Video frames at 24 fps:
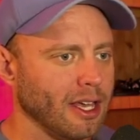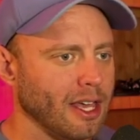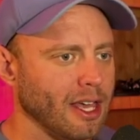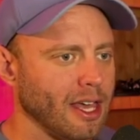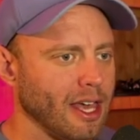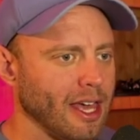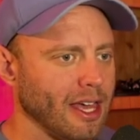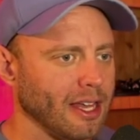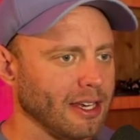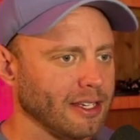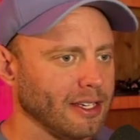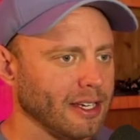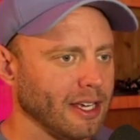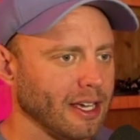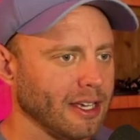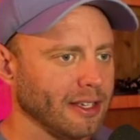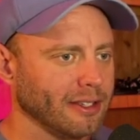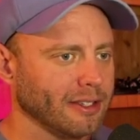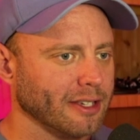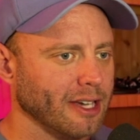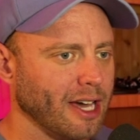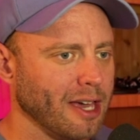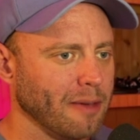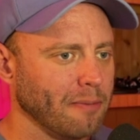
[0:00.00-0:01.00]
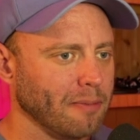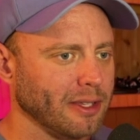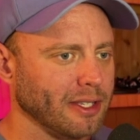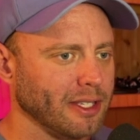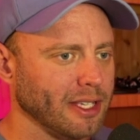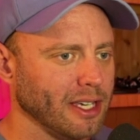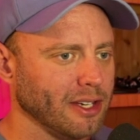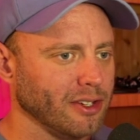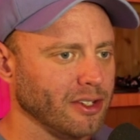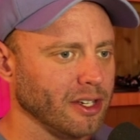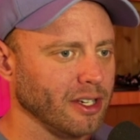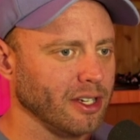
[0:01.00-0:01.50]
And sky
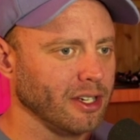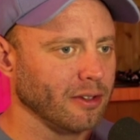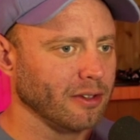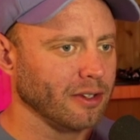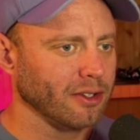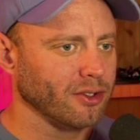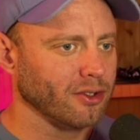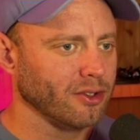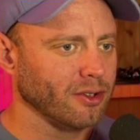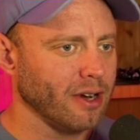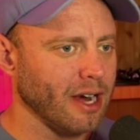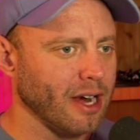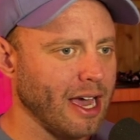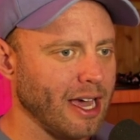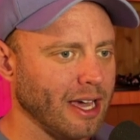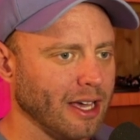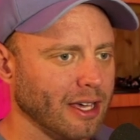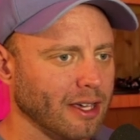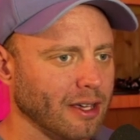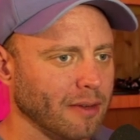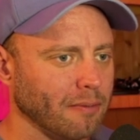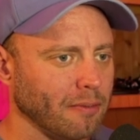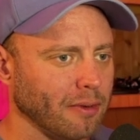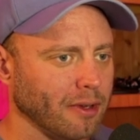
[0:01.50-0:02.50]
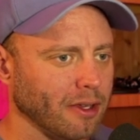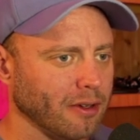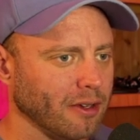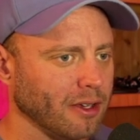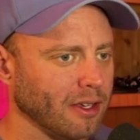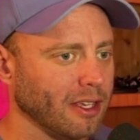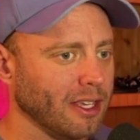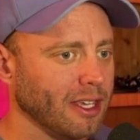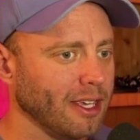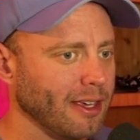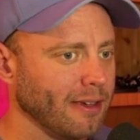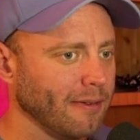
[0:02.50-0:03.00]
position, you can track, but you
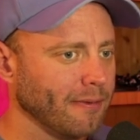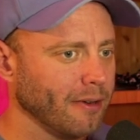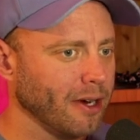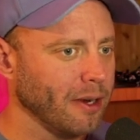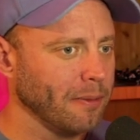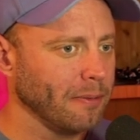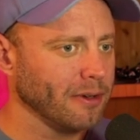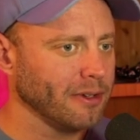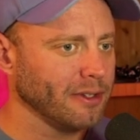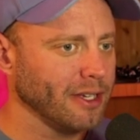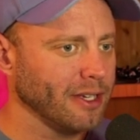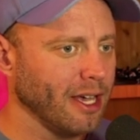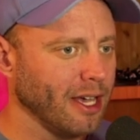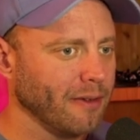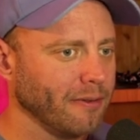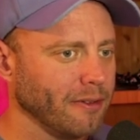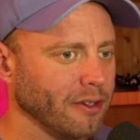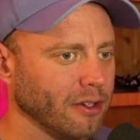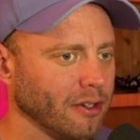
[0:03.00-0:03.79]
can keyframe yourself.